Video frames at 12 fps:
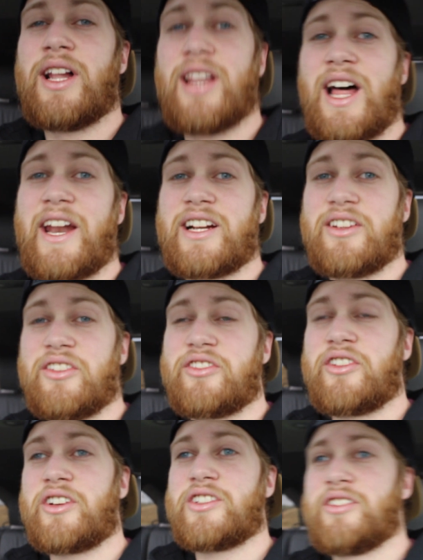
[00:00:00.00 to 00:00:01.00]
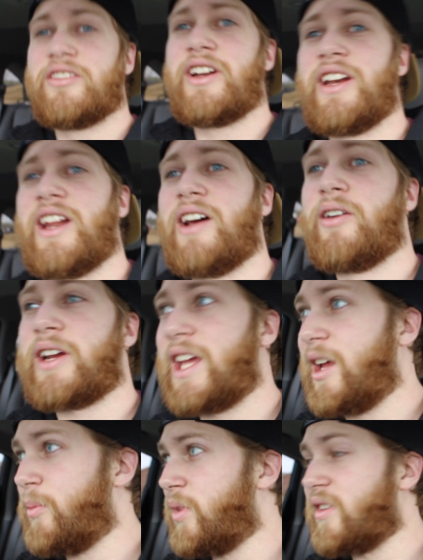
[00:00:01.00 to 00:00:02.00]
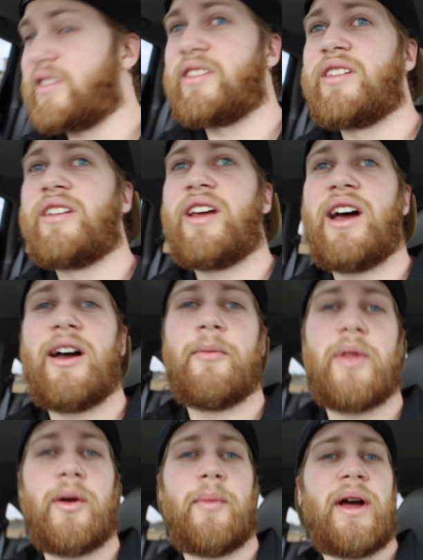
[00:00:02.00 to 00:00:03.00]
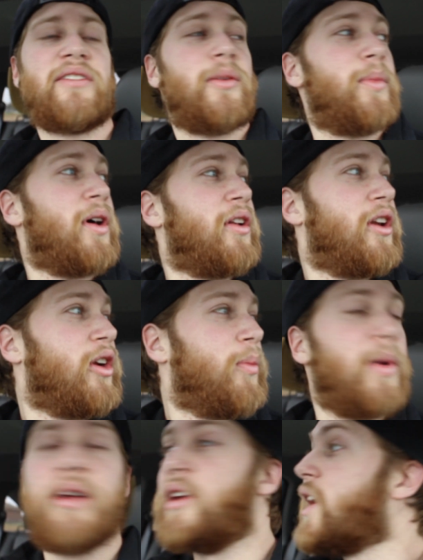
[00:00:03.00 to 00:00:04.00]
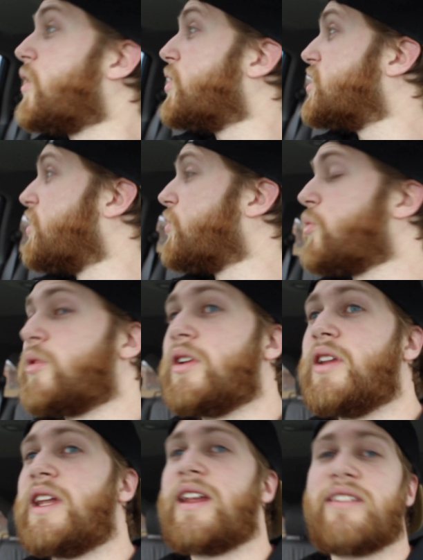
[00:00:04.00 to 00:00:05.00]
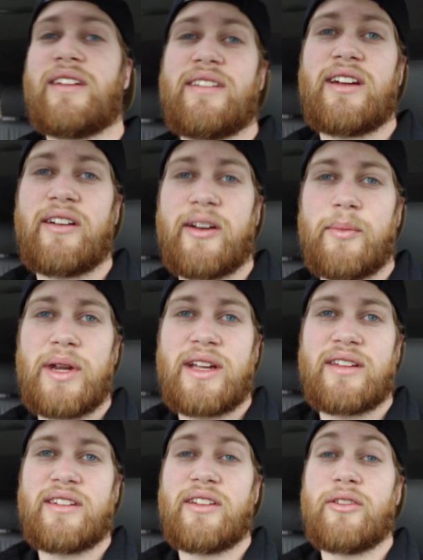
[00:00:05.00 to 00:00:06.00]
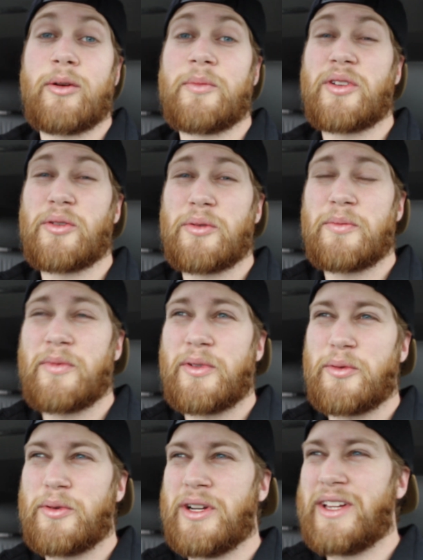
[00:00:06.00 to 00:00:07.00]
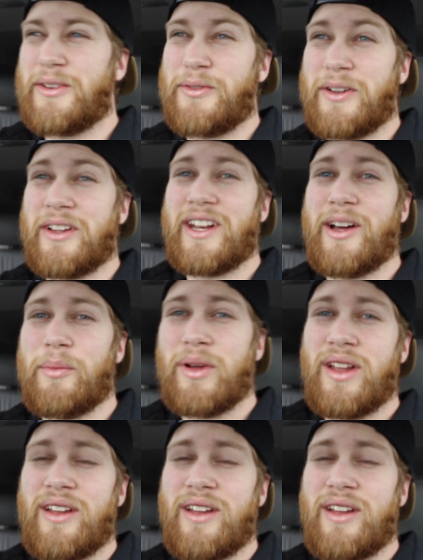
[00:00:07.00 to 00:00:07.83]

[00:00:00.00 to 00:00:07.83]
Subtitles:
a lot of construction right now at campus. They're about to build a new building, which is really necessary because the dorms are really filling up.